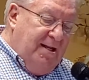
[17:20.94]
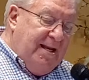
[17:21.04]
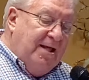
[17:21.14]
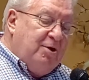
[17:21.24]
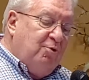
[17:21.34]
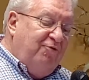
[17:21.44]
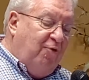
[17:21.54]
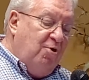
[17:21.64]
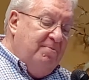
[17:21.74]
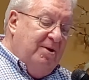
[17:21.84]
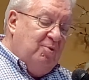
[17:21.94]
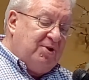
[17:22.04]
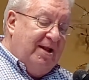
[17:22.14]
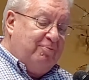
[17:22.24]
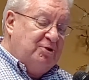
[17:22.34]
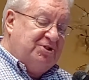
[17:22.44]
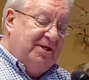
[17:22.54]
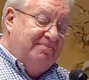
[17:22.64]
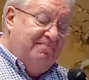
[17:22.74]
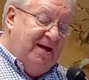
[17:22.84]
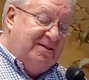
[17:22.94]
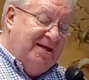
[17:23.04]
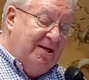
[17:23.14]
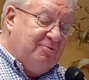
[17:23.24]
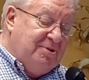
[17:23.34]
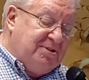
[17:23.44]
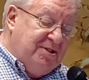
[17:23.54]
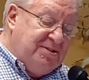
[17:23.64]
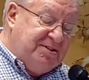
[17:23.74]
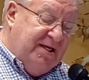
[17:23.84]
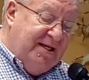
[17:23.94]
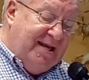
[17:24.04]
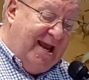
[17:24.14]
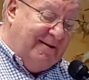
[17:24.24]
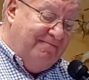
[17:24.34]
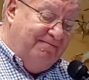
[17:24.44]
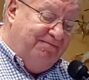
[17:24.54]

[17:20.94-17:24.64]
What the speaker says: "Now there were four men with leprosy at the entrance of the city gate.